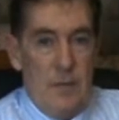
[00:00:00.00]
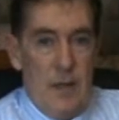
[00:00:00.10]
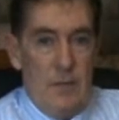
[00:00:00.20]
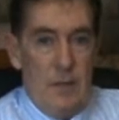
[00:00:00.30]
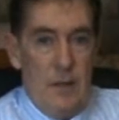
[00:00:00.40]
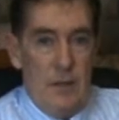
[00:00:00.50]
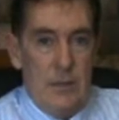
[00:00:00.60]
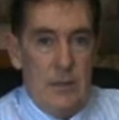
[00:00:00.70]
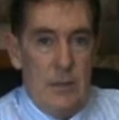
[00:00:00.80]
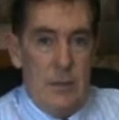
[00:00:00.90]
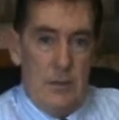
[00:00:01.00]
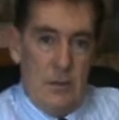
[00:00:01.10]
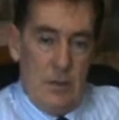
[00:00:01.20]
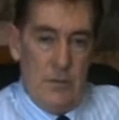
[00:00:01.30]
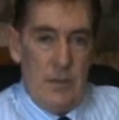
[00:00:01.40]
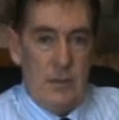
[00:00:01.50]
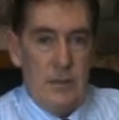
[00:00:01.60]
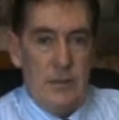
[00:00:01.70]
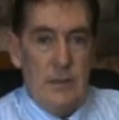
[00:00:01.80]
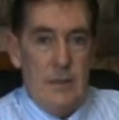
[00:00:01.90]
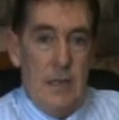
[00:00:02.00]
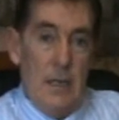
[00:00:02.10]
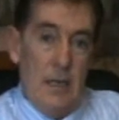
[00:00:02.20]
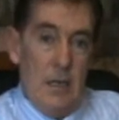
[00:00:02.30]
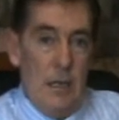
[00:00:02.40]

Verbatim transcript: $5 to the address listed there,